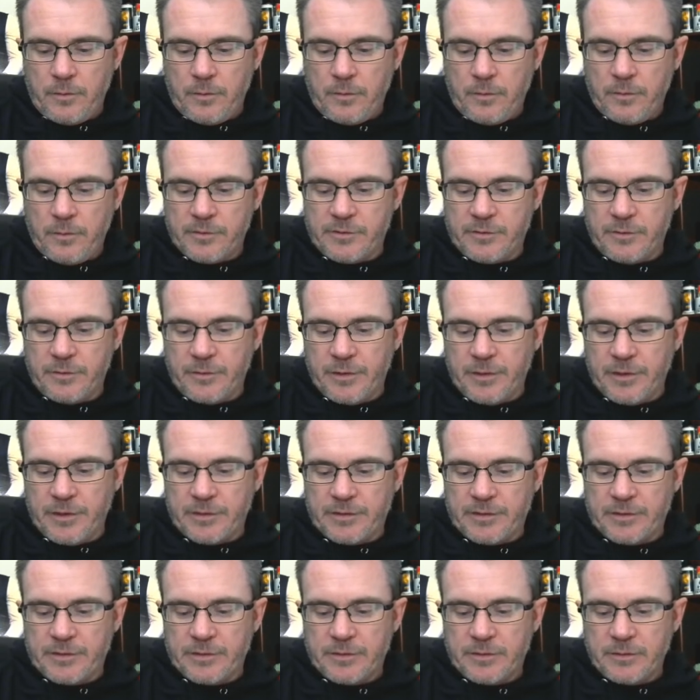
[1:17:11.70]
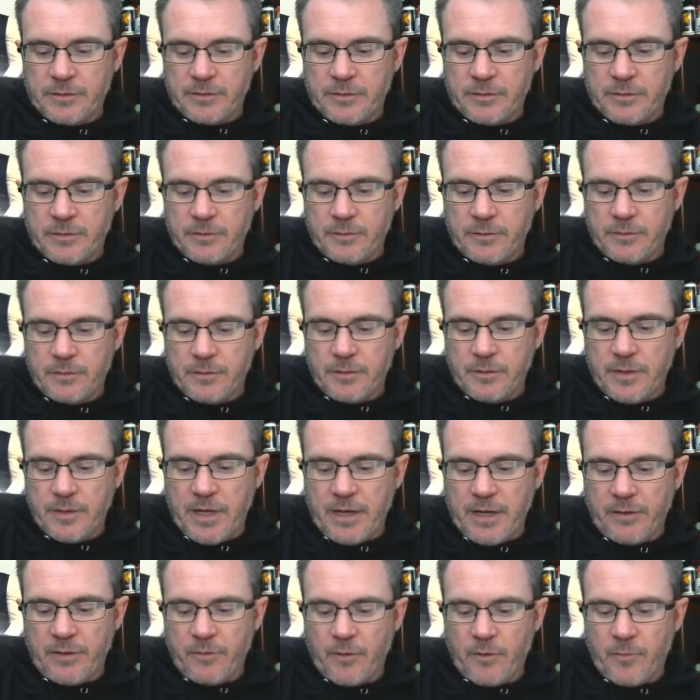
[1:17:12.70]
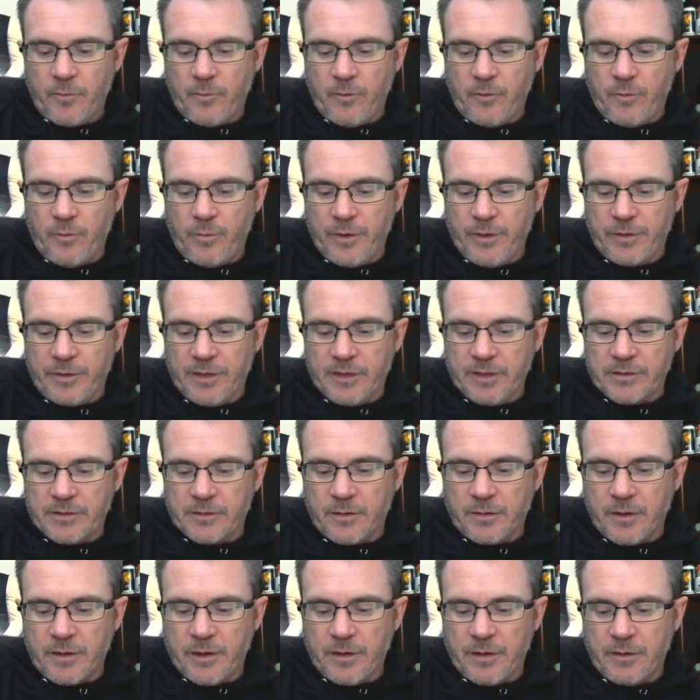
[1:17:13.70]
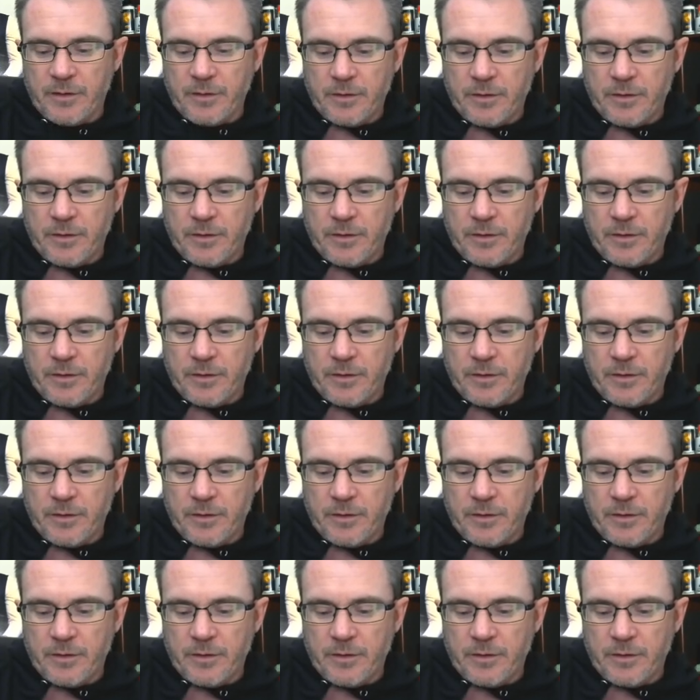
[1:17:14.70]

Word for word: Let's do this. Not normal, but that's right.